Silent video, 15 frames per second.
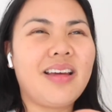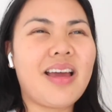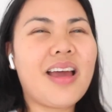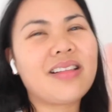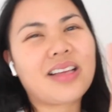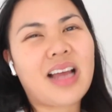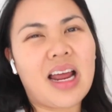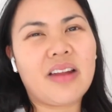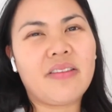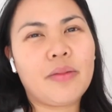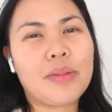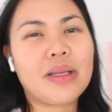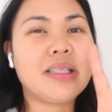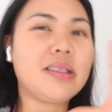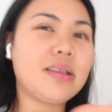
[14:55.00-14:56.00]
it's kind of a
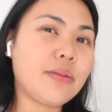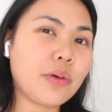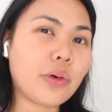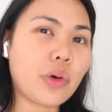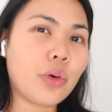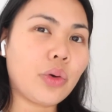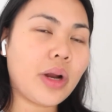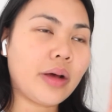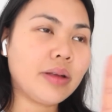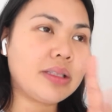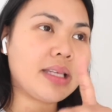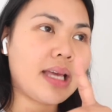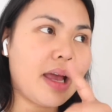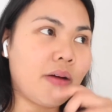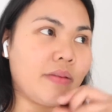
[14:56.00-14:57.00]
bit difficult, I would
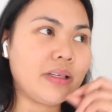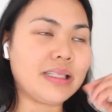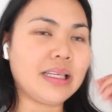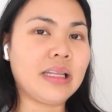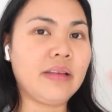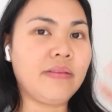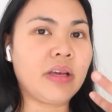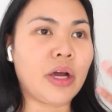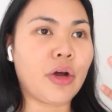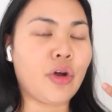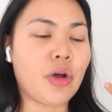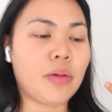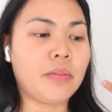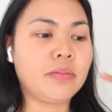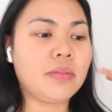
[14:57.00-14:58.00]
say. Obviously living at
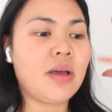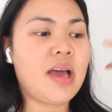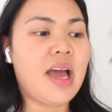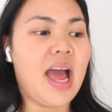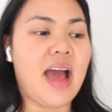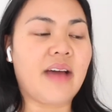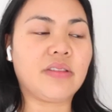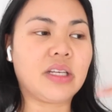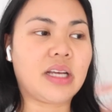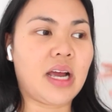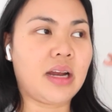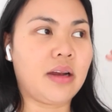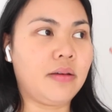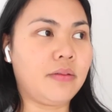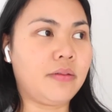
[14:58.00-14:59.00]
home, I have to
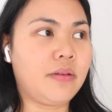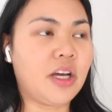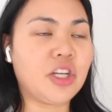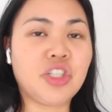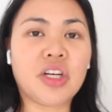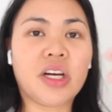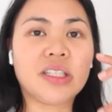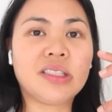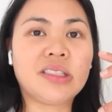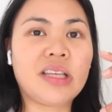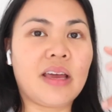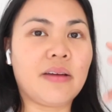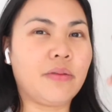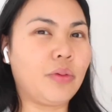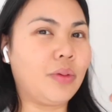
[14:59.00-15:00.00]
kind of adjust to
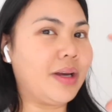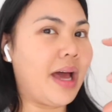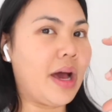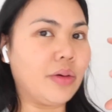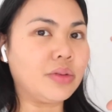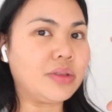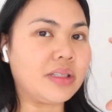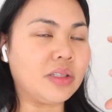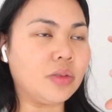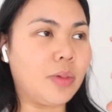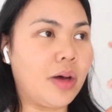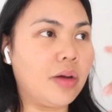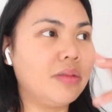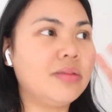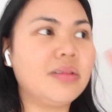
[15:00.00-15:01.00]
everyone else as well,